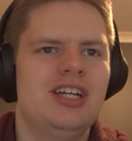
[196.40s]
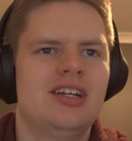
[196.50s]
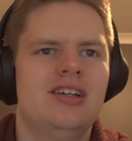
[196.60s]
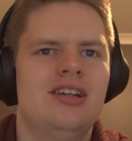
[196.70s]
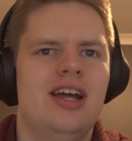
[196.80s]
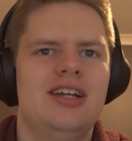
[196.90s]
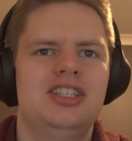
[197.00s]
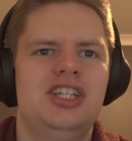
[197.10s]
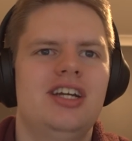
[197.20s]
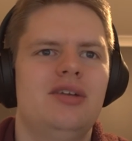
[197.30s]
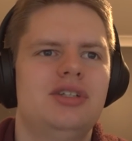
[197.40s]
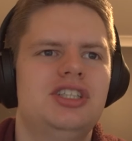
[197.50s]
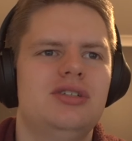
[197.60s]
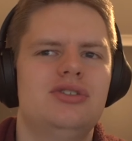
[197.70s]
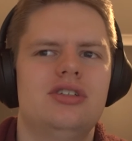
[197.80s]
chicken and chicken
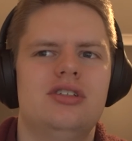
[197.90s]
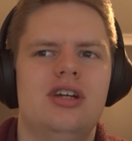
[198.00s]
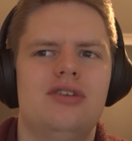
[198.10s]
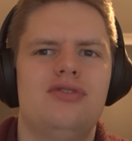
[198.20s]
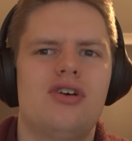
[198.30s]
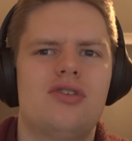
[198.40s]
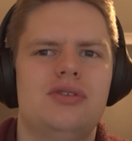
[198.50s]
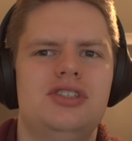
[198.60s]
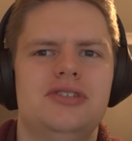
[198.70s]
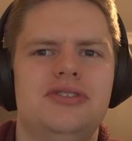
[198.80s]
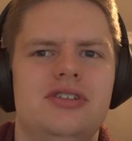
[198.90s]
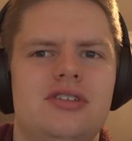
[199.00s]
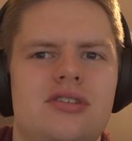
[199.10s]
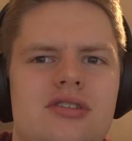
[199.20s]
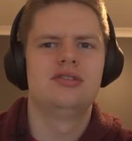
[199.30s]
with children and a fox with children?